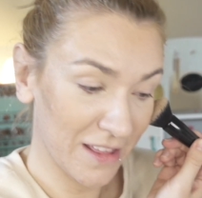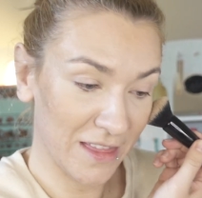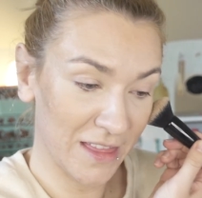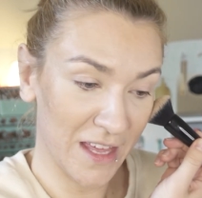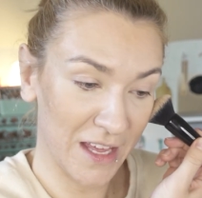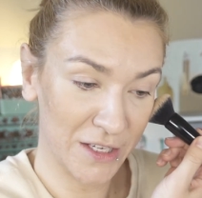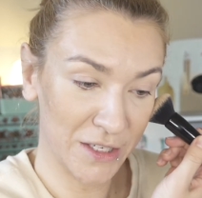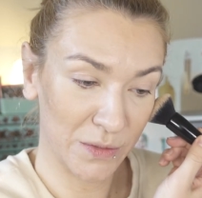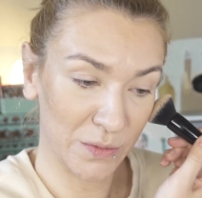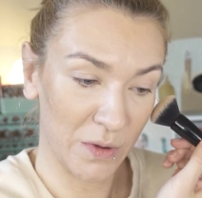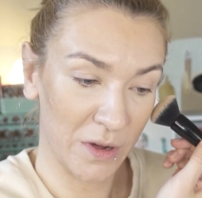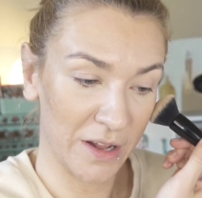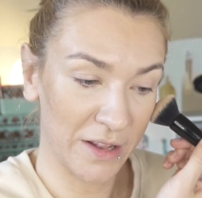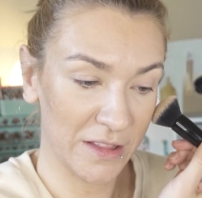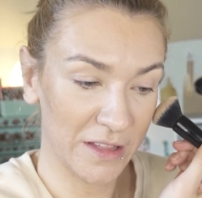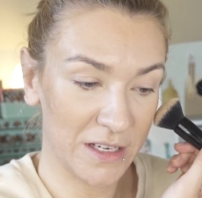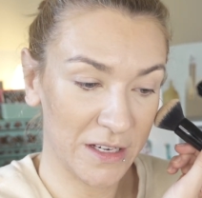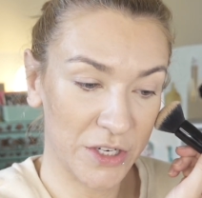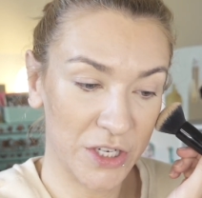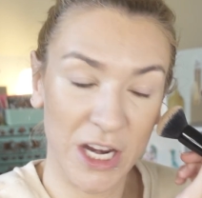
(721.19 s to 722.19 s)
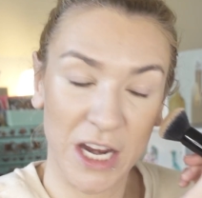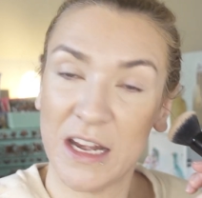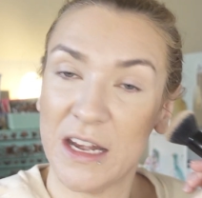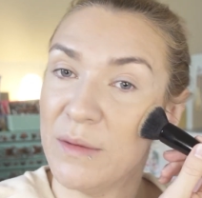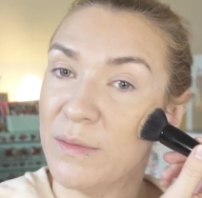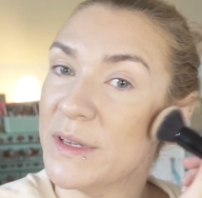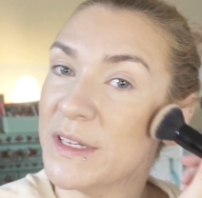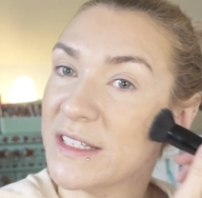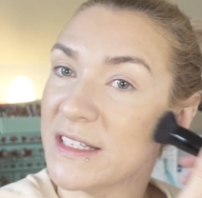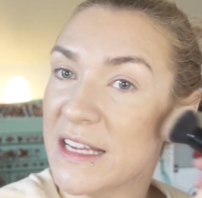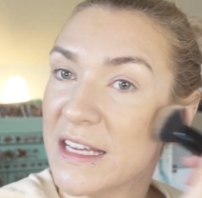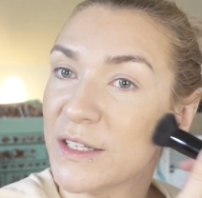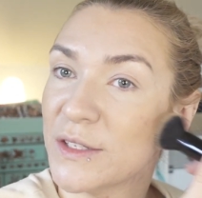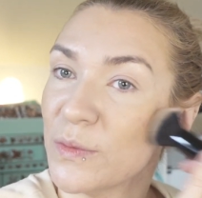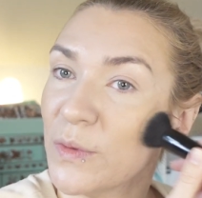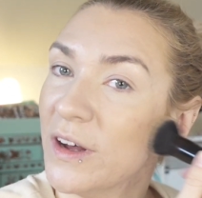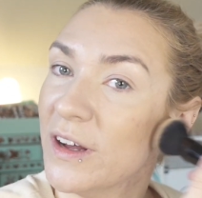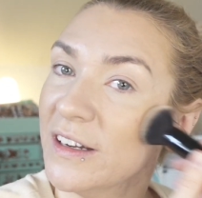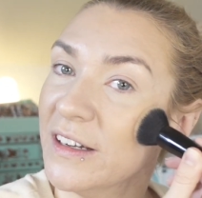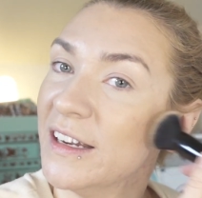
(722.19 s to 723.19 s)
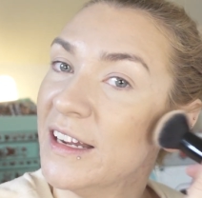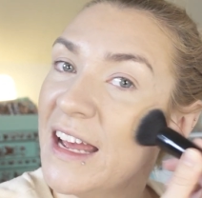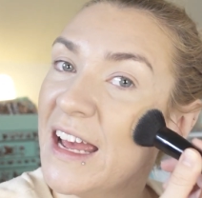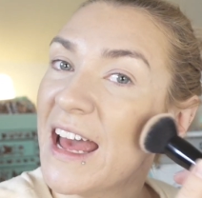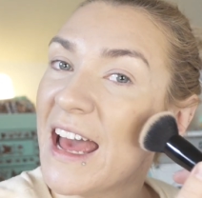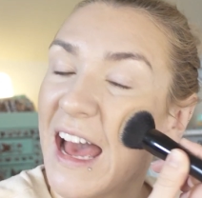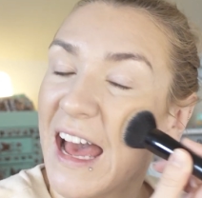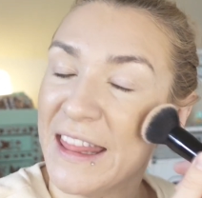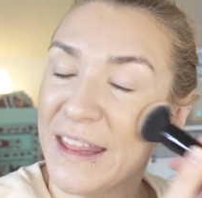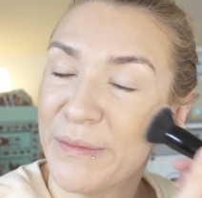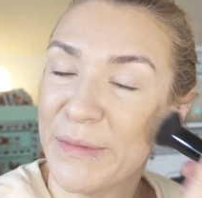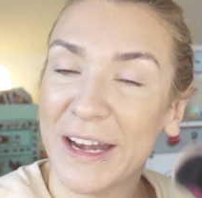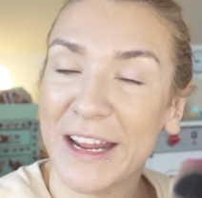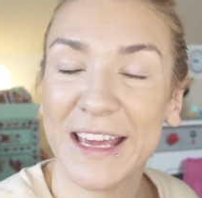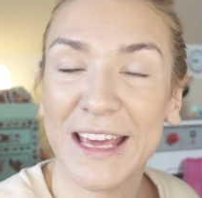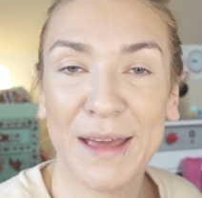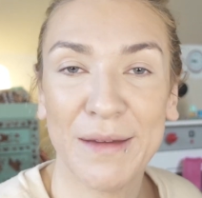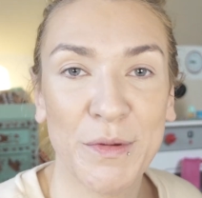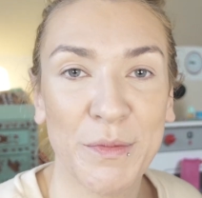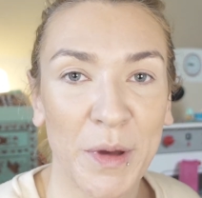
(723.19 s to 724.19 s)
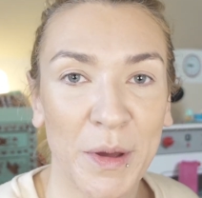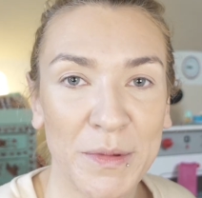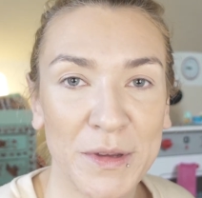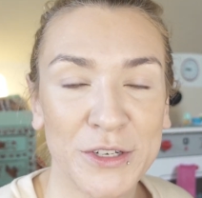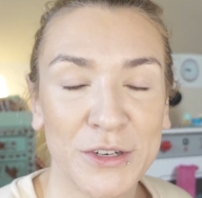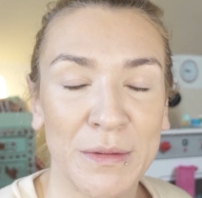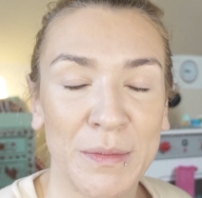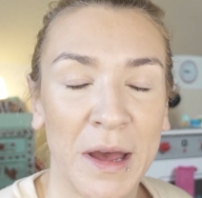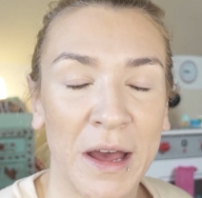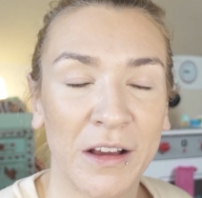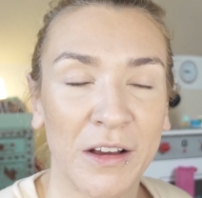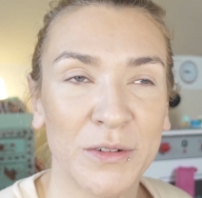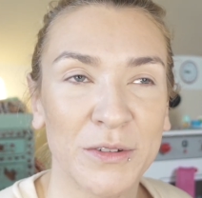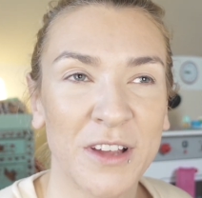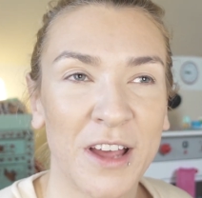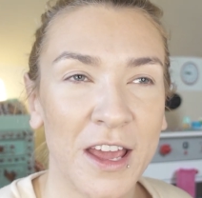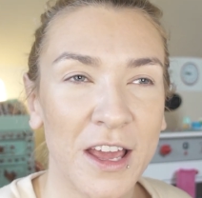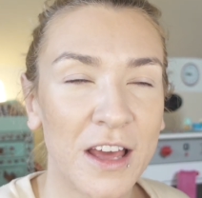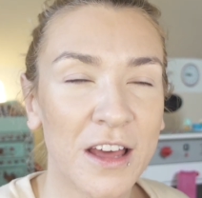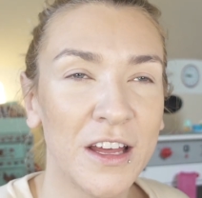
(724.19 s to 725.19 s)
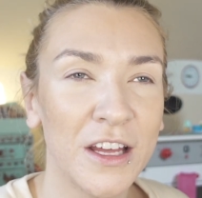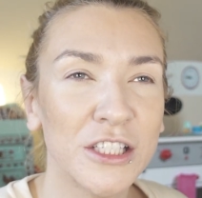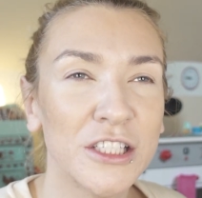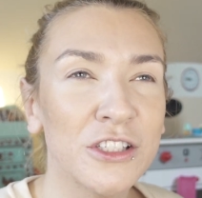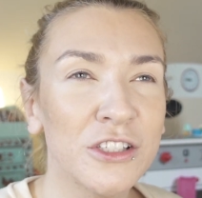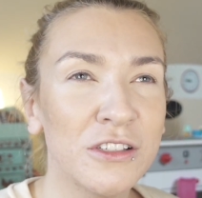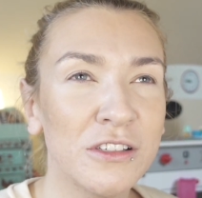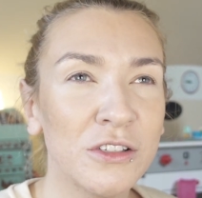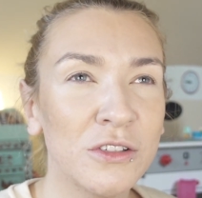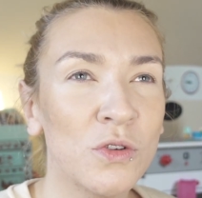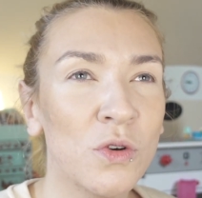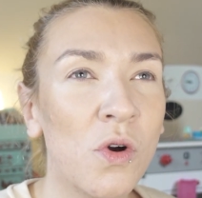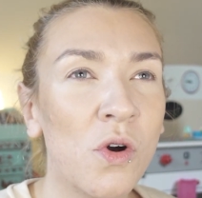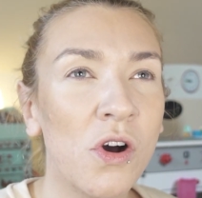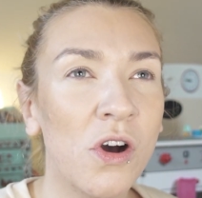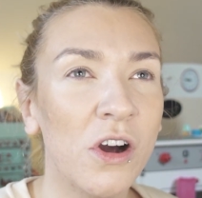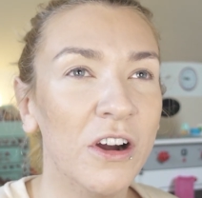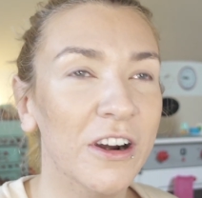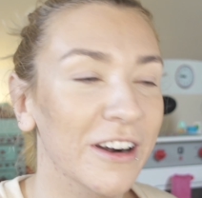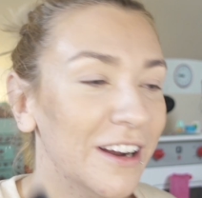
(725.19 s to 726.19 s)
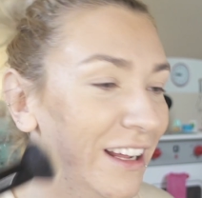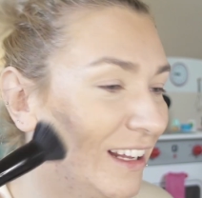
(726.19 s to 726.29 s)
this one, this Shady Business one, and then when it came in my mystery bag I was like, score!